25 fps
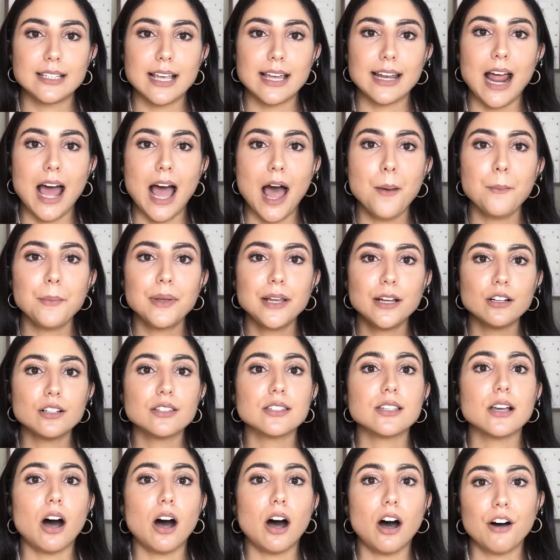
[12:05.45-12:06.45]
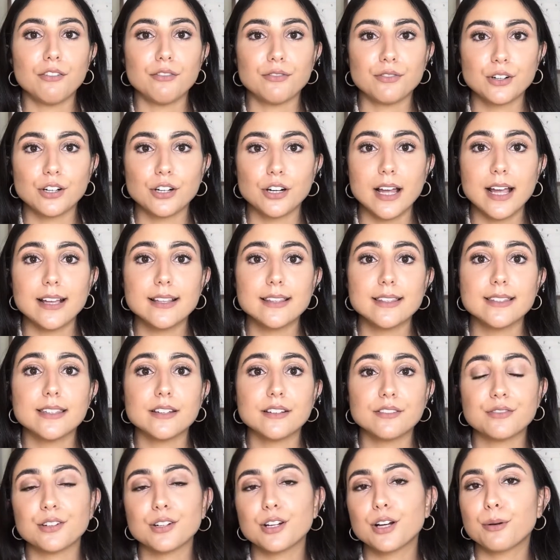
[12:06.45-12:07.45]
And I'm here to offer a
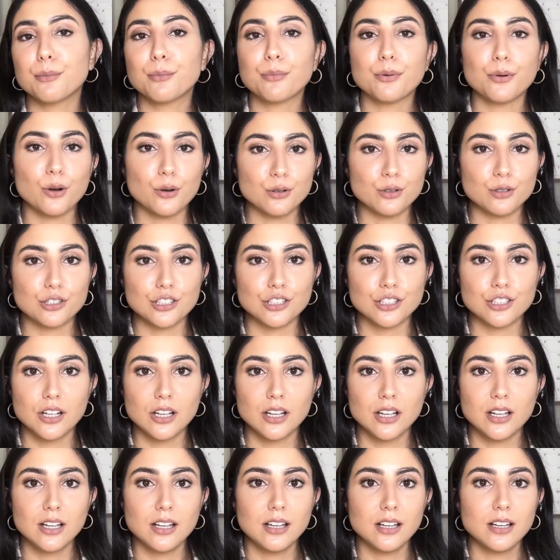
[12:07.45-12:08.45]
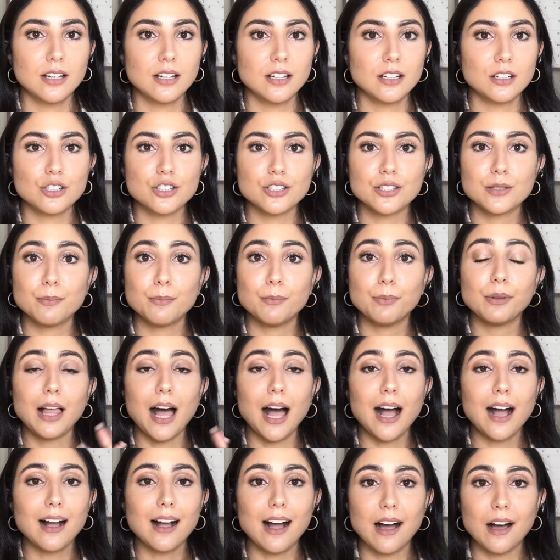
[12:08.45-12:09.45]
different approach. Just
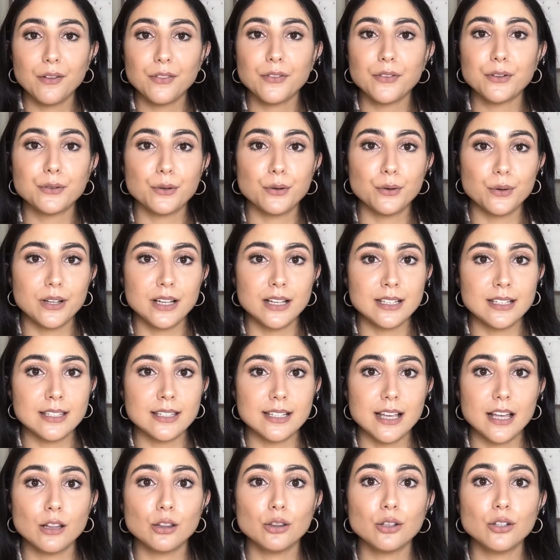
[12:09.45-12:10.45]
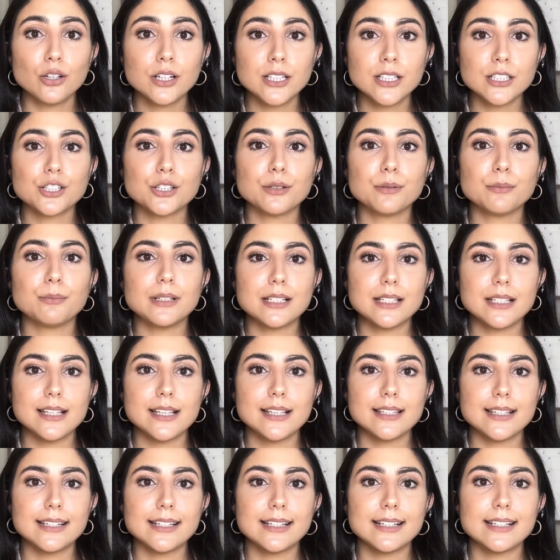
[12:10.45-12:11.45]
block out the noise and look at your
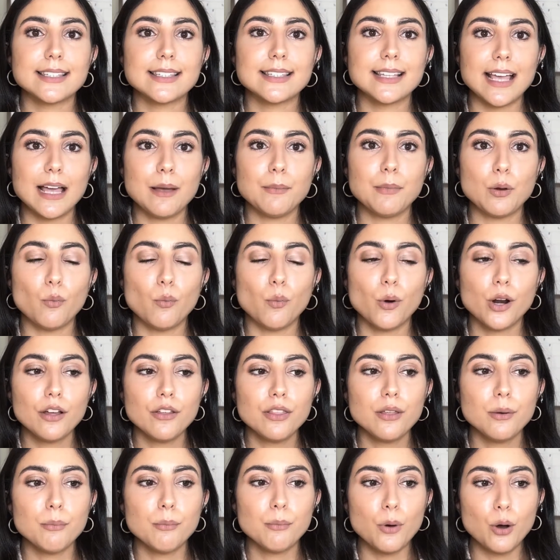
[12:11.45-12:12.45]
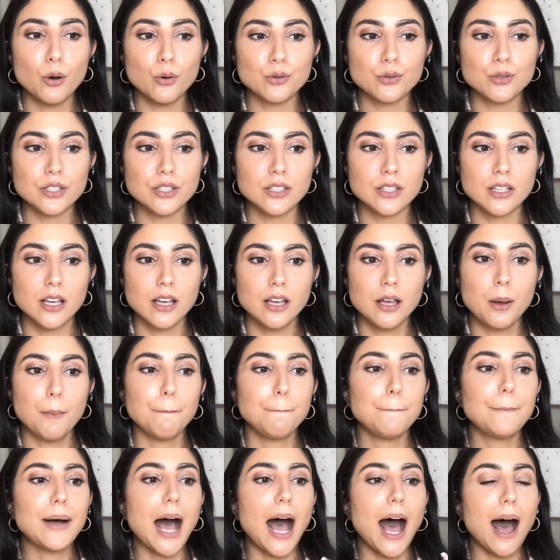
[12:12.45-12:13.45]
business and examine, what are the most
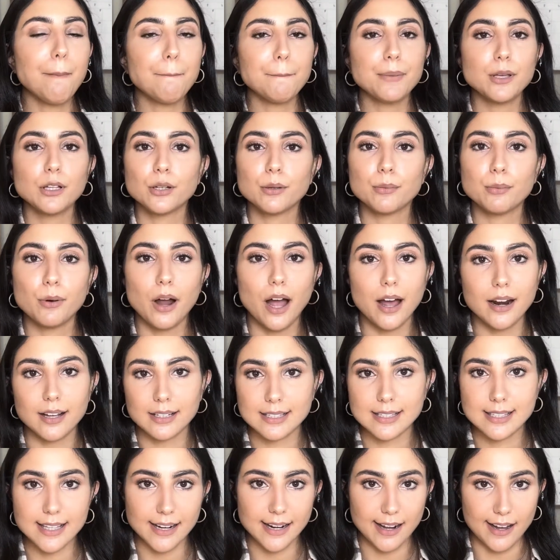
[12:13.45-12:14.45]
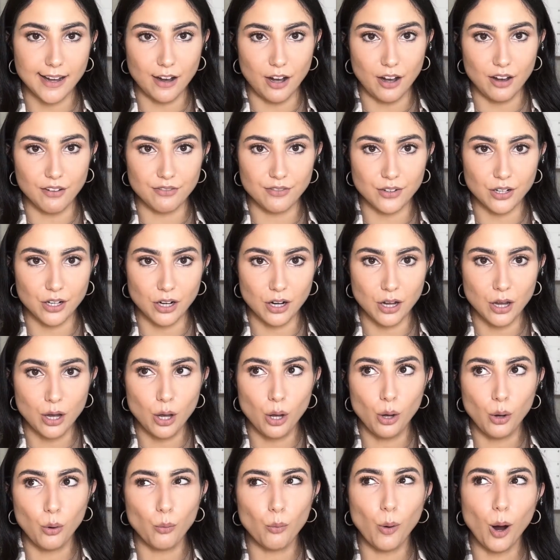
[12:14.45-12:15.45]
popular products that I offer?
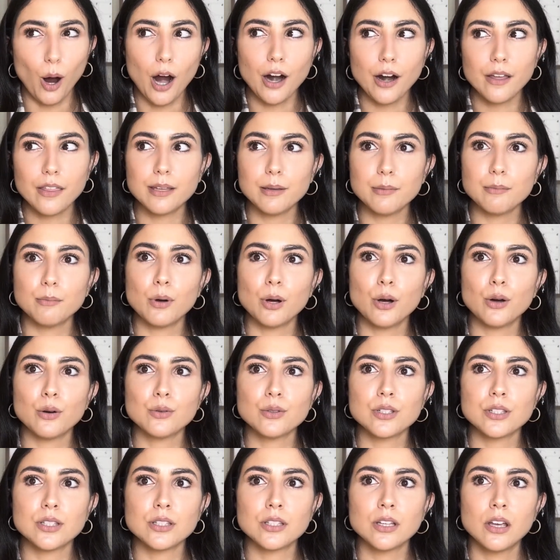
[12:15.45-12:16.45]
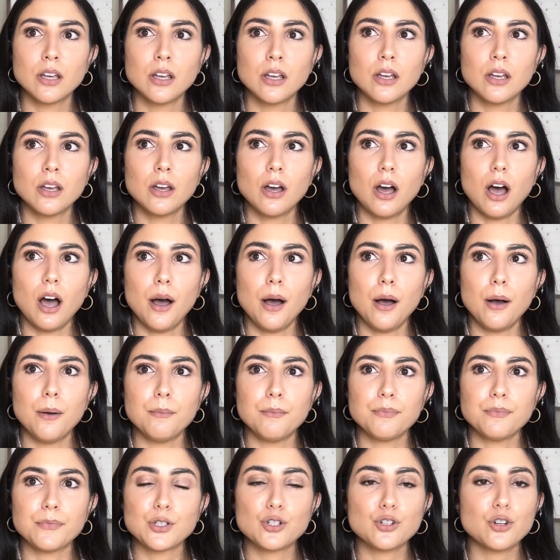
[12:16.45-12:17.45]
What are the most
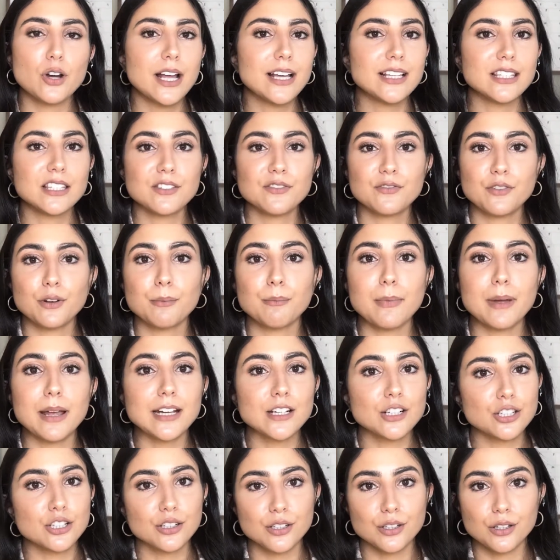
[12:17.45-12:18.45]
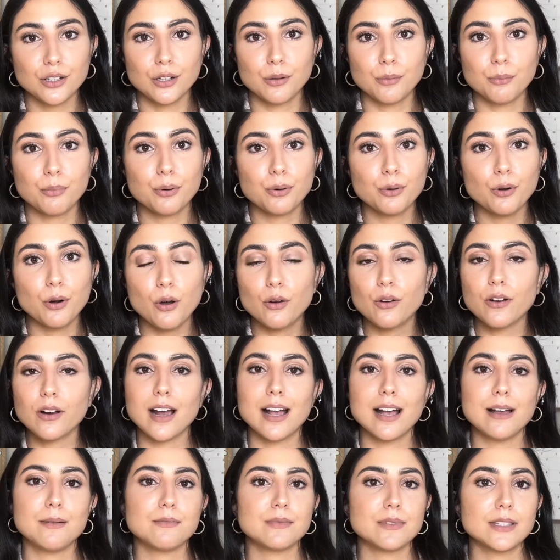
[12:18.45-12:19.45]
transformational
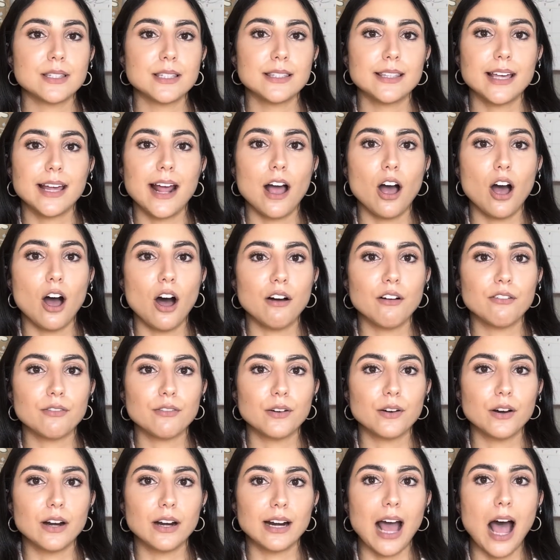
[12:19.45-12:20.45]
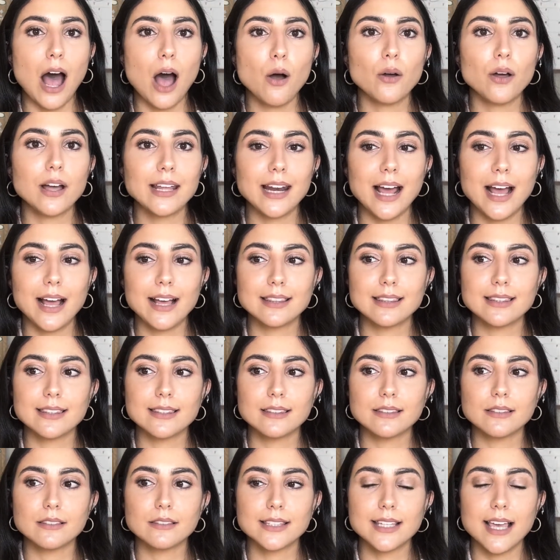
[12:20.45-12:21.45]
programs that I offer, and how can I
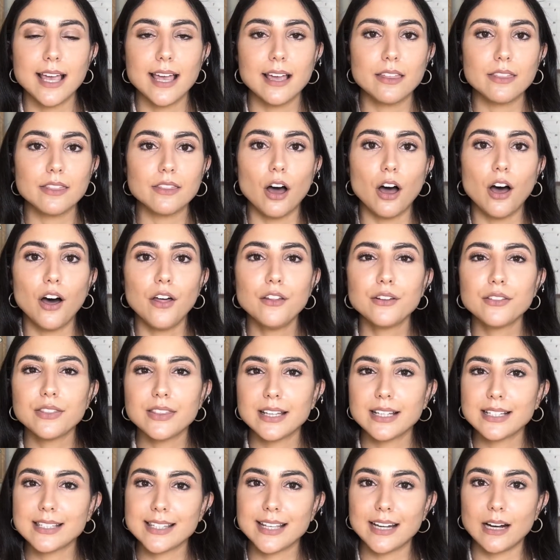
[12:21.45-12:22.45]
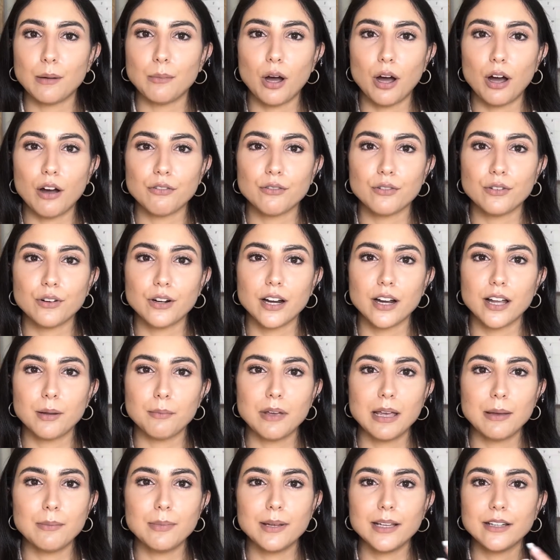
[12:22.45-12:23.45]
take the other things that I'm offering and
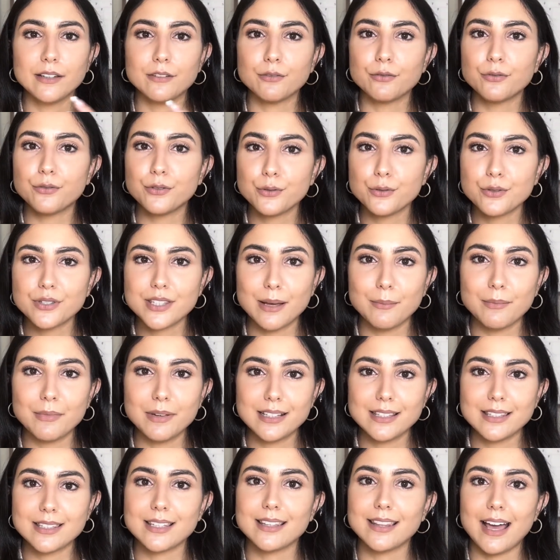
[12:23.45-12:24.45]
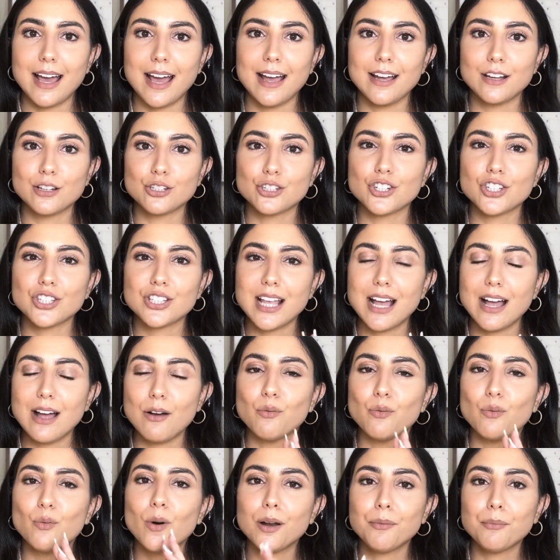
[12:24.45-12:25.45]
maybe infuse them into that and just
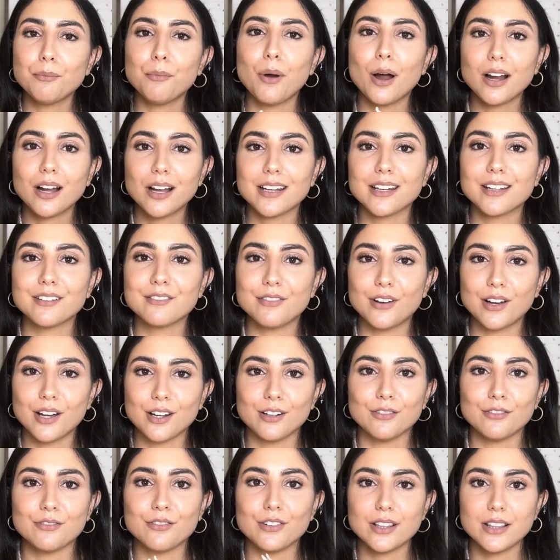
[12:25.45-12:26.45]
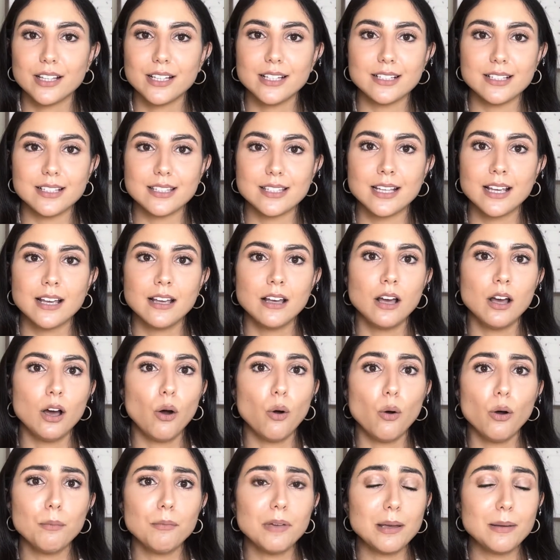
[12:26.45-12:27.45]
have one marketing funnel for this?
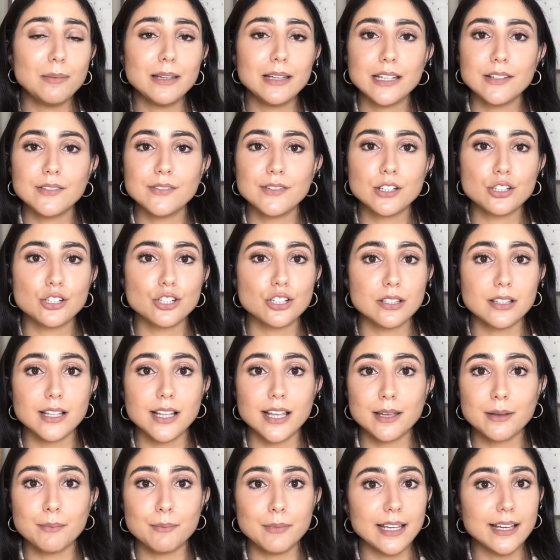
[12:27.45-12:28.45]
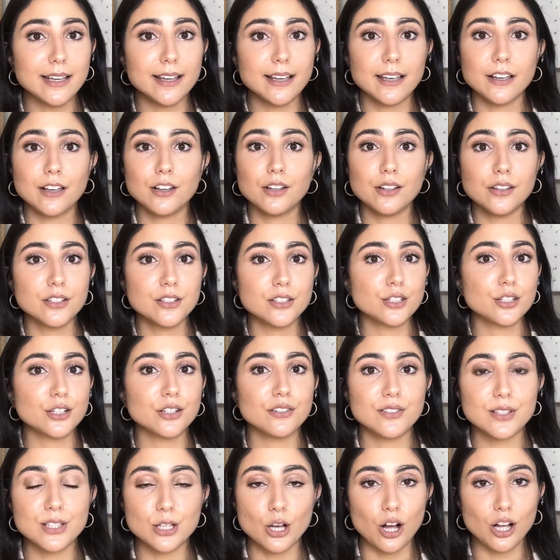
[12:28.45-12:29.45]
Or maybe even just like me, kill the
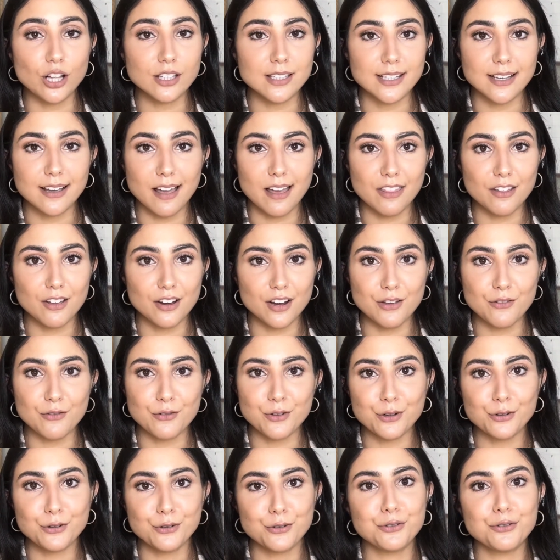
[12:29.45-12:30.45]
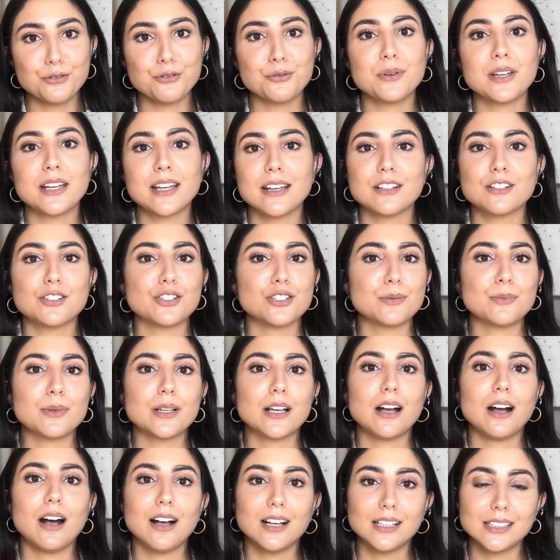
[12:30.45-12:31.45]
service altogether if you're doing it just
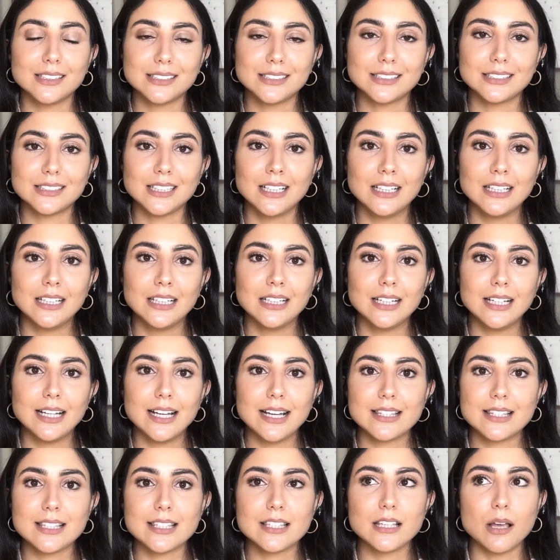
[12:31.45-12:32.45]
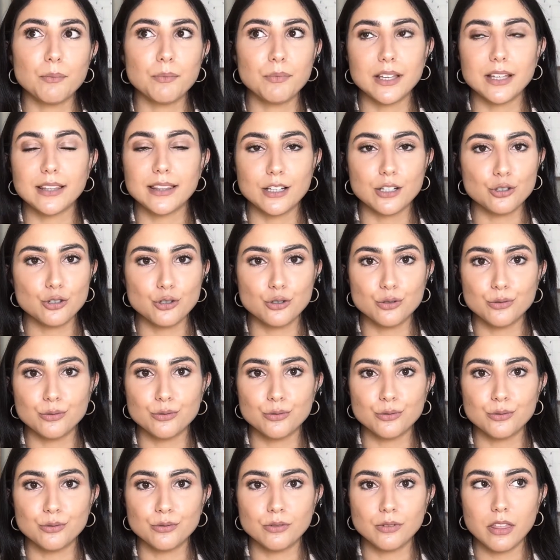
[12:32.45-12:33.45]
because it's something that
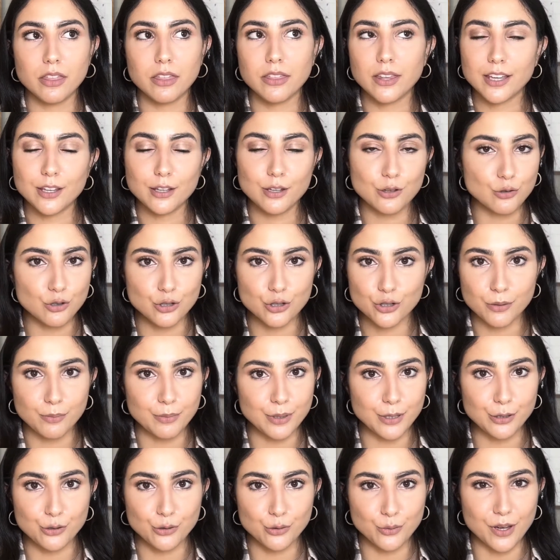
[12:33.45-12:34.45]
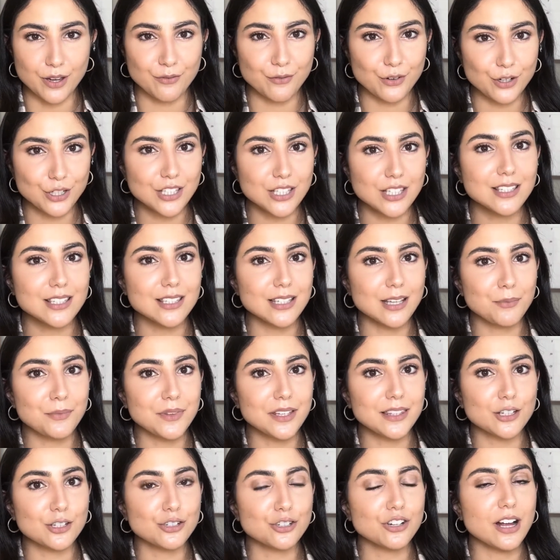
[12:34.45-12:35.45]
you think you should be doing versus something
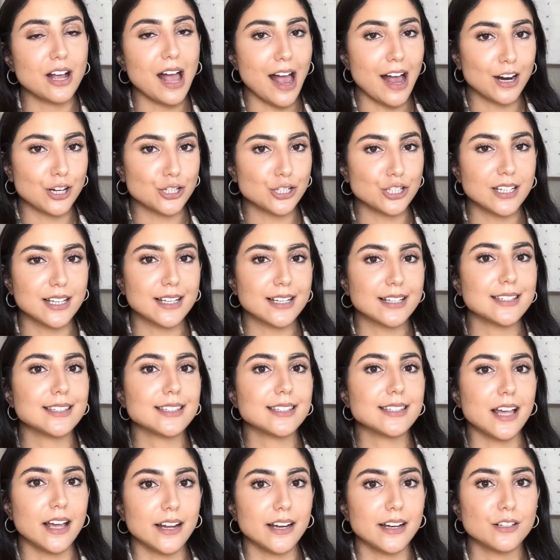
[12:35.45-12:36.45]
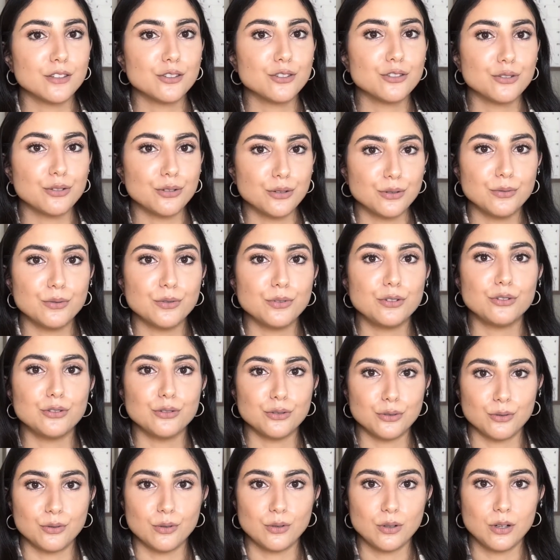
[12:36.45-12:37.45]
that you're actually excited to do.